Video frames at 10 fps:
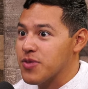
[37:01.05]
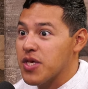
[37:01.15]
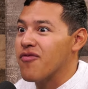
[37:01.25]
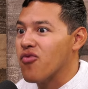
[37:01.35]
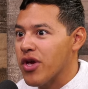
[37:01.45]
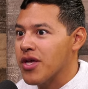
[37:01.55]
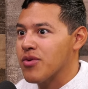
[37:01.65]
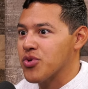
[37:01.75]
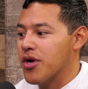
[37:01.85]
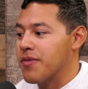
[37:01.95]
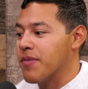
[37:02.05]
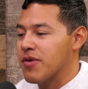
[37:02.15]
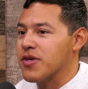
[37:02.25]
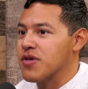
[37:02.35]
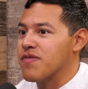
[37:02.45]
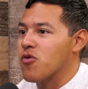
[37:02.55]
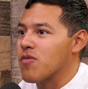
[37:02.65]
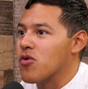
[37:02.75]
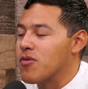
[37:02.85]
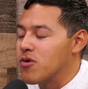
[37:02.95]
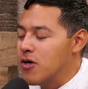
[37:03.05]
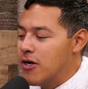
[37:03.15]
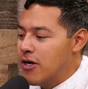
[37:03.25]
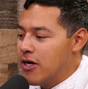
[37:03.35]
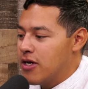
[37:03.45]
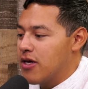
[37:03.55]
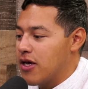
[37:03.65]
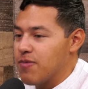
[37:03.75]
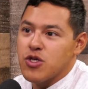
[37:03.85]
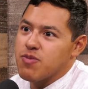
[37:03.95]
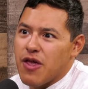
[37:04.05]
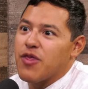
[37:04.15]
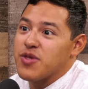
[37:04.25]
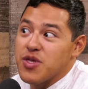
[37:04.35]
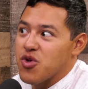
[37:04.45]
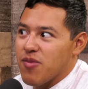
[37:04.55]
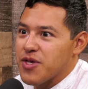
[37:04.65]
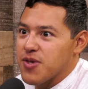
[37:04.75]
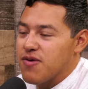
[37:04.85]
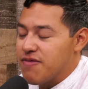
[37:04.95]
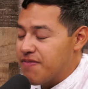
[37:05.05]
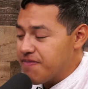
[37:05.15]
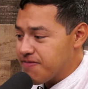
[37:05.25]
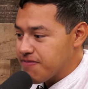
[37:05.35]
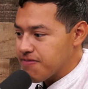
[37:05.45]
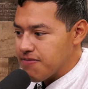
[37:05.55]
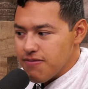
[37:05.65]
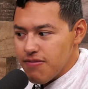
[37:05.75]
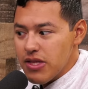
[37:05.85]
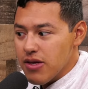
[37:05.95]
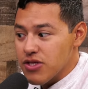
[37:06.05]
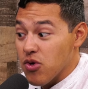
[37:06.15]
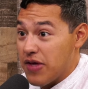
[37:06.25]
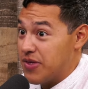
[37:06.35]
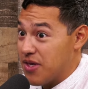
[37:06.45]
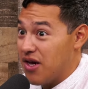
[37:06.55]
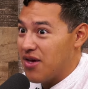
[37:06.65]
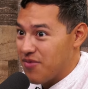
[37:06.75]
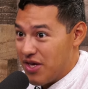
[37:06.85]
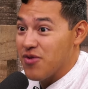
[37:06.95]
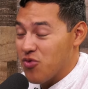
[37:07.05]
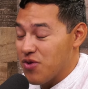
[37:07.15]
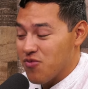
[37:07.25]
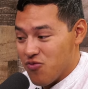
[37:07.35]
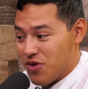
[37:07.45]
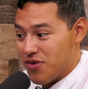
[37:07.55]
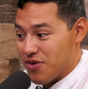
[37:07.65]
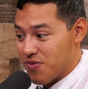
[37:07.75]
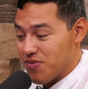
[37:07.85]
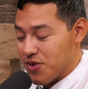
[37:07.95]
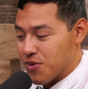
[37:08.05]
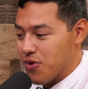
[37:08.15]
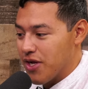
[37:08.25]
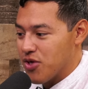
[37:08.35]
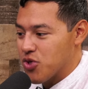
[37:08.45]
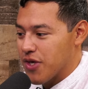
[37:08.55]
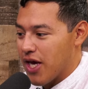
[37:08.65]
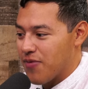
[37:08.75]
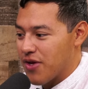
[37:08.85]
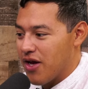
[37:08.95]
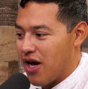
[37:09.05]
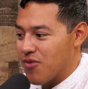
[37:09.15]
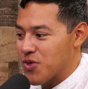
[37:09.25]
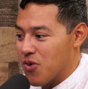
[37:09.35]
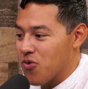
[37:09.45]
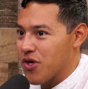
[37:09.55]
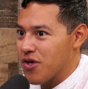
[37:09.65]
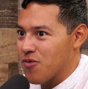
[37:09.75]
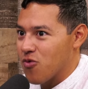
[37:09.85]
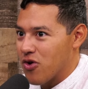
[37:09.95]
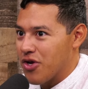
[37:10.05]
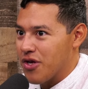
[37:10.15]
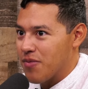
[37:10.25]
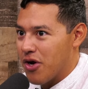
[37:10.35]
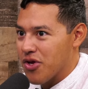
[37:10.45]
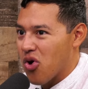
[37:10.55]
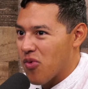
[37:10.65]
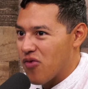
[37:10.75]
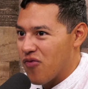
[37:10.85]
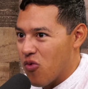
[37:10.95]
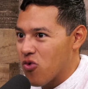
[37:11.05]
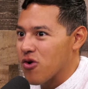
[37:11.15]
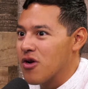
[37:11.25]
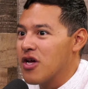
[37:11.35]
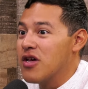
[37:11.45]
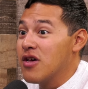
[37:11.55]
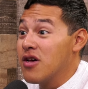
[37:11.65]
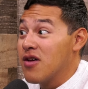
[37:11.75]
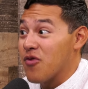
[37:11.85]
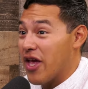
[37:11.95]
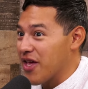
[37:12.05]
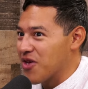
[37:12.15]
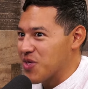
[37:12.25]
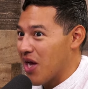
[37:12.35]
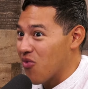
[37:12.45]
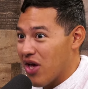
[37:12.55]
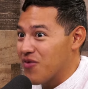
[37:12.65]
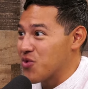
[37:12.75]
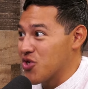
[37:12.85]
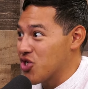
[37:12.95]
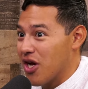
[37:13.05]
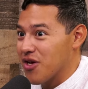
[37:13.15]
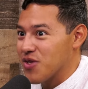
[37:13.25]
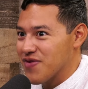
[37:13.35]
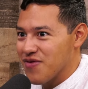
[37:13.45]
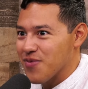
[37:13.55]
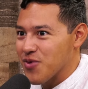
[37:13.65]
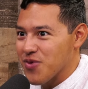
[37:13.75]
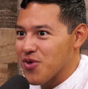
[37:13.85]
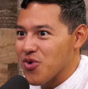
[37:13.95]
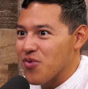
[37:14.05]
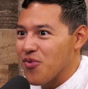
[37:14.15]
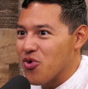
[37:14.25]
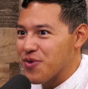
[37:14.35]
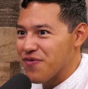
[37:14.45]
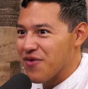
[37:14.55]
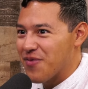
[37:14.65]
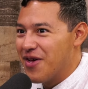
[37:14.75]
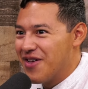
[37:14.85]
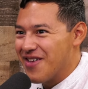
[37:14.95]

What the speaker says: to save weight. I was trying to make myself more mobile and just make things easier myself. So at the time, and when this Rittenhouse shooting happened, I was only wearing body armor for handguns, not rifles or shotguns from the good old boys from